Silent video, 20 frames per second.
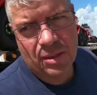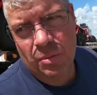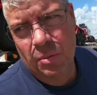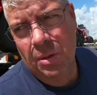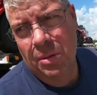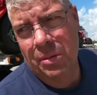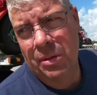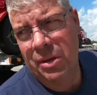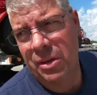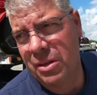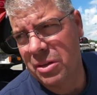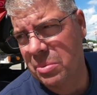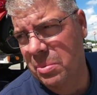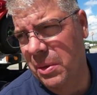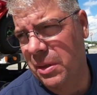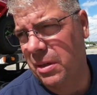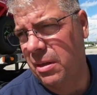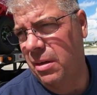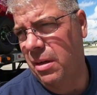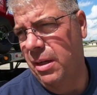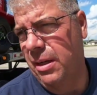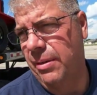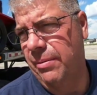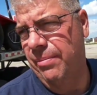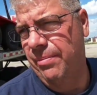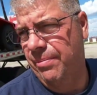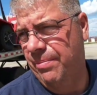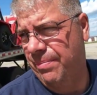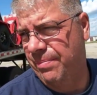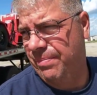that's where we're going to spend the night
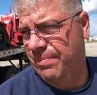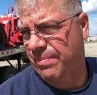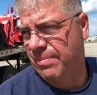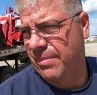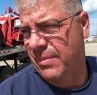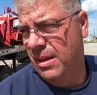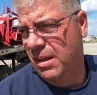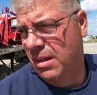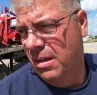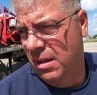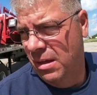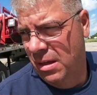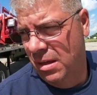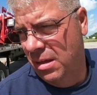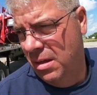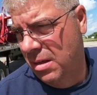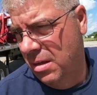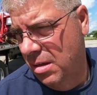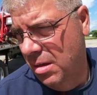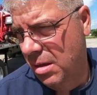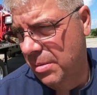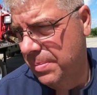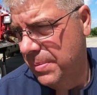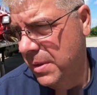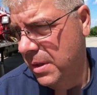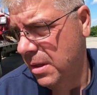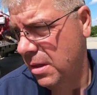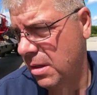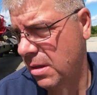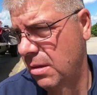up
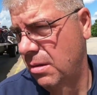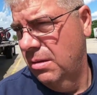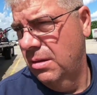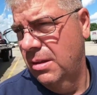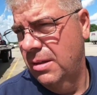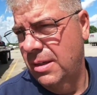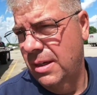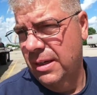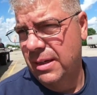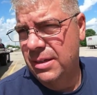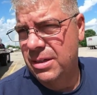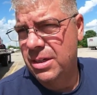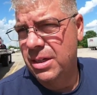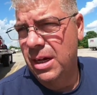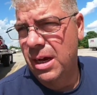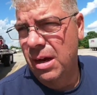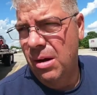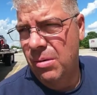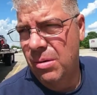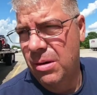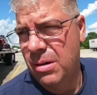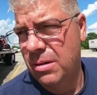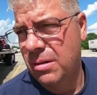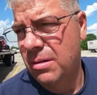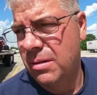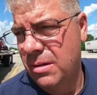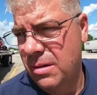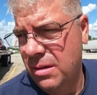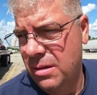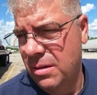there, take a shower,
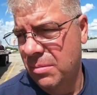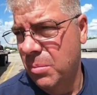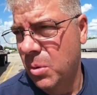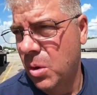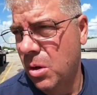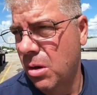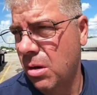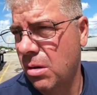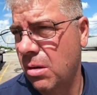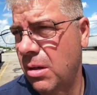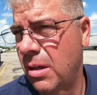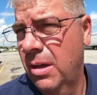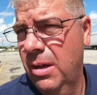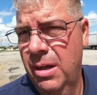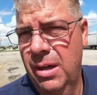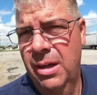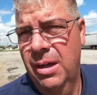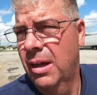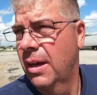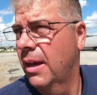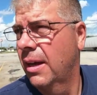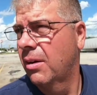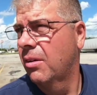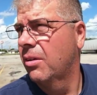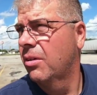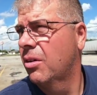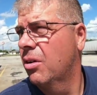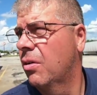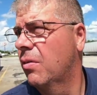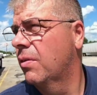then tomorrow head
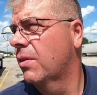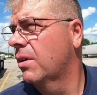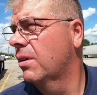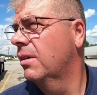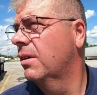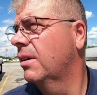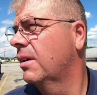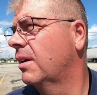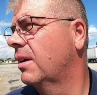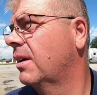on over.